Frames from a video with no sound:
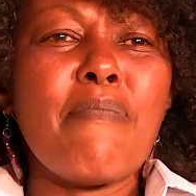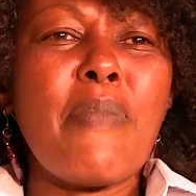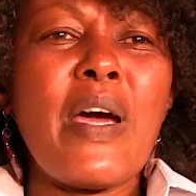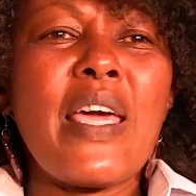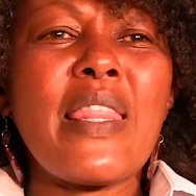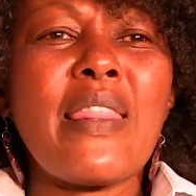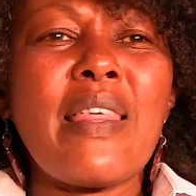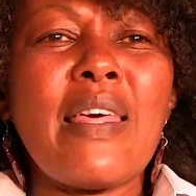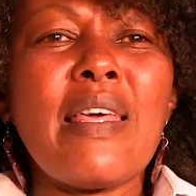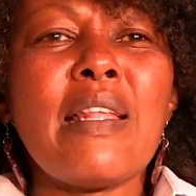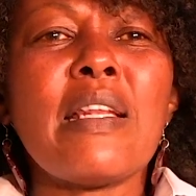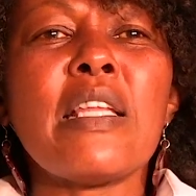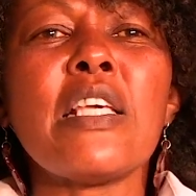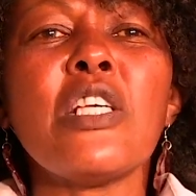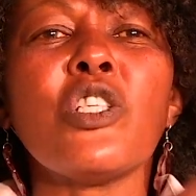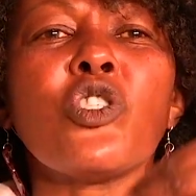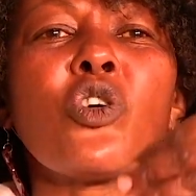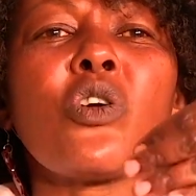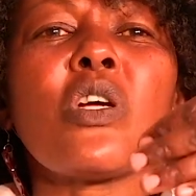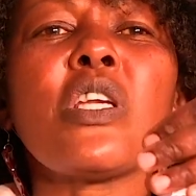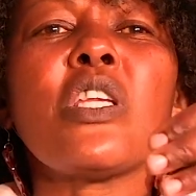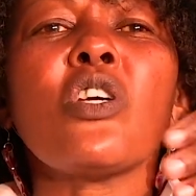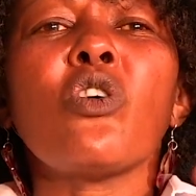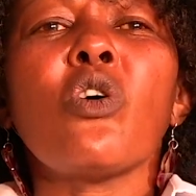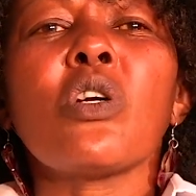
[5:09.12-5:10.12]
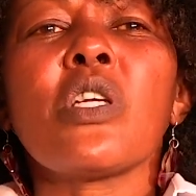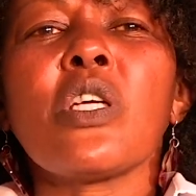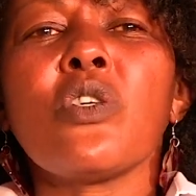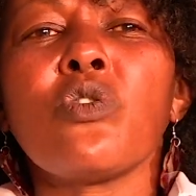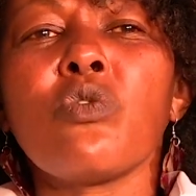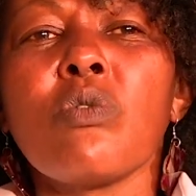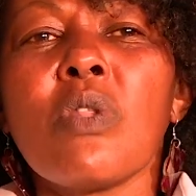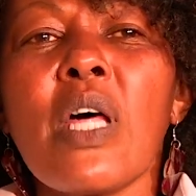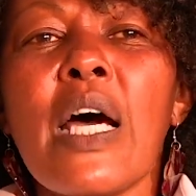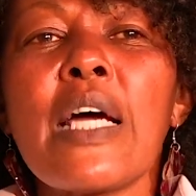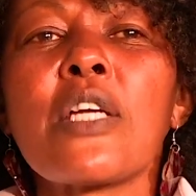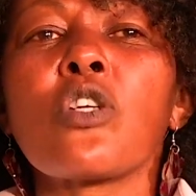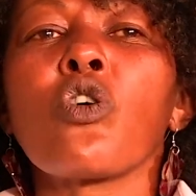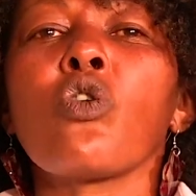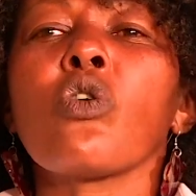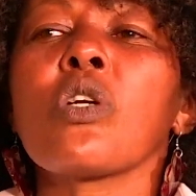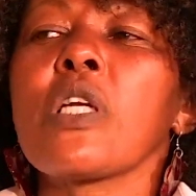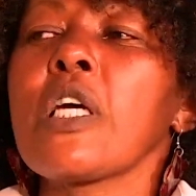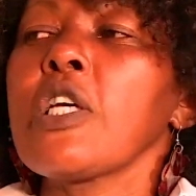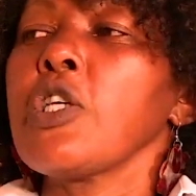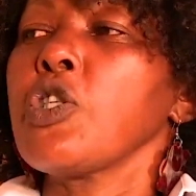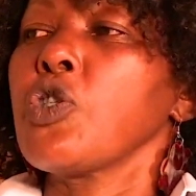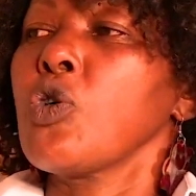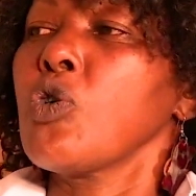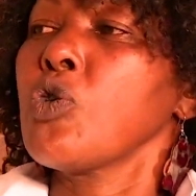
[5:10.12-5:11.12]
by then, he's already got into that
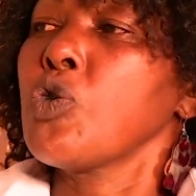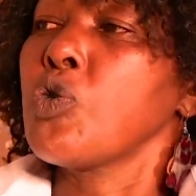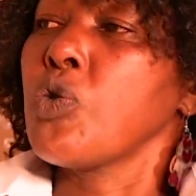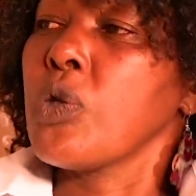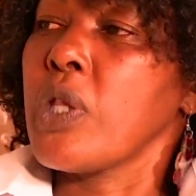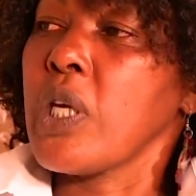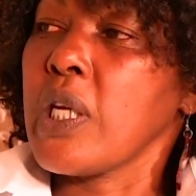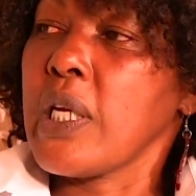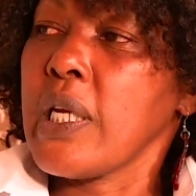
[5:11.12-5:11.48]
corner. He's on to the